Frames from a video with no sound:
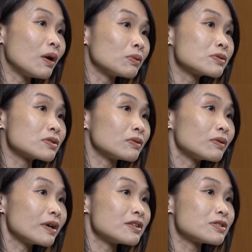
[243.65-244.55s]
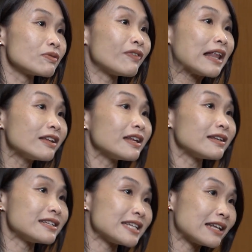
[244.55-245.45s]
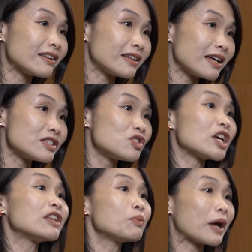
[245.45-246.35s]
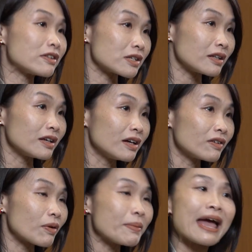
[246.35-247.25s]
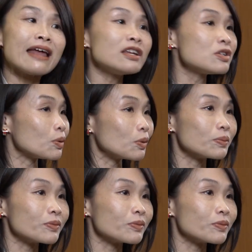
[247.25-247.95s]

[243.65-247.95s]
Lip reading: also is to validate the data that is generated from any tool,